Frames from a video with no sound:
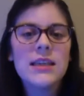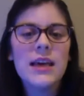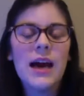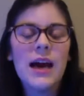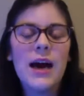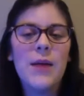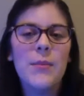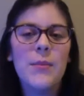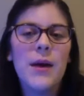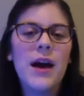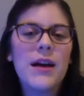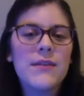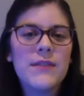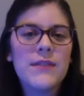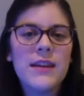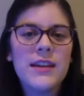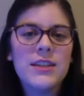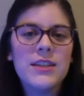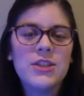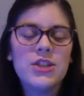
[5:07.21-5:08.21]
Huck
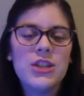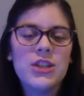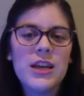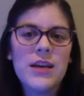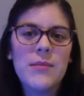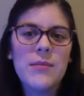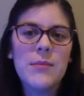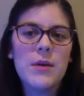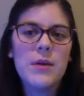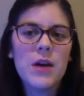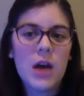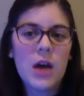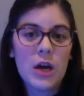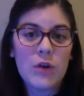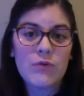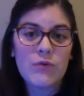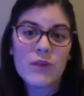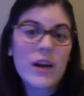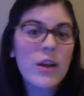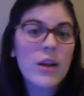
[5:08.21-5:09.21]
Finn and Jim are
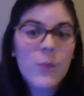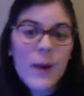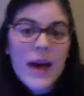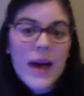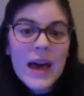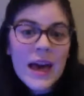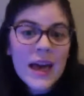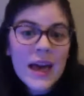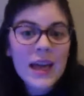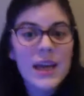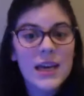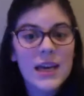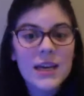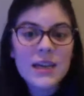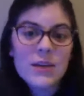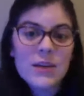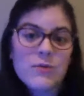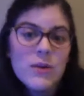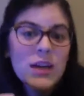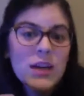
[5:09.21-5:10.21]
running away,
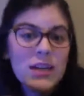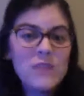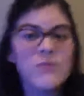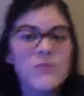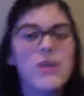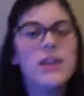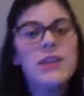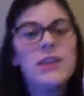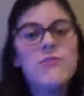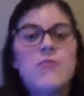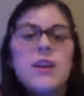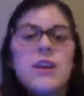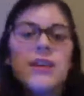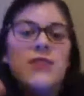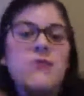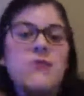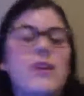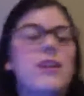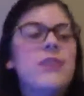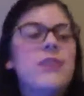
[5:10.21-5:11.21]
running,
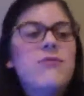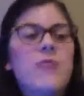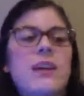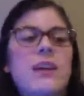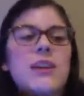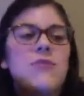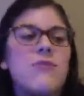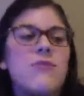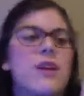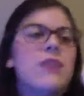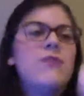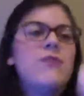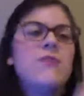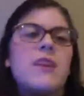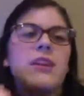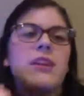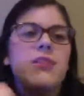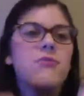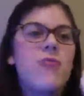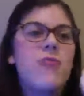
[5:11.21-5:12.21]

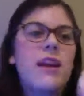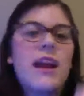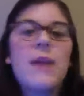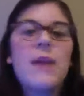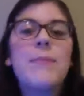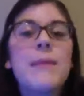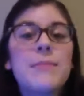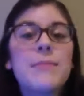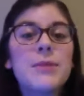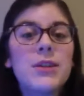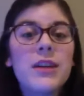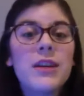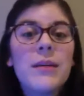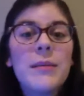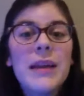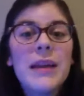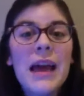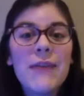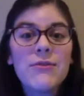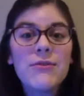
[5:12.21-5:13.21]
and people are
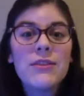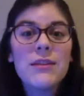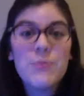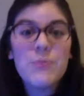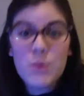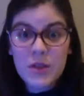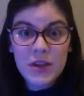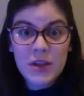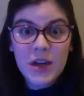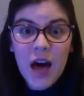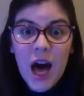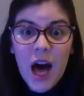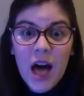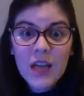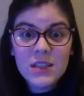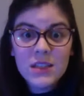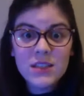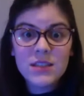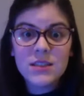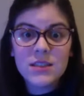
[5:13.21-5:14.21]
coming after them with
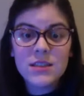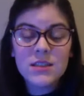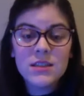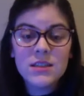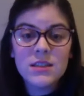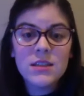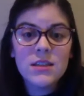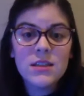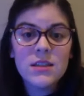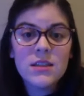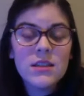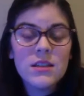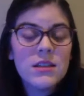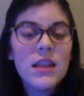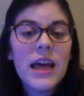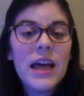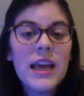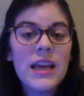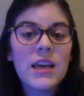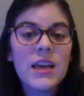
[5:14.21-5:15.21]
guns,
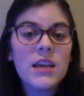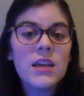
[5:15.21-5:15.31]
like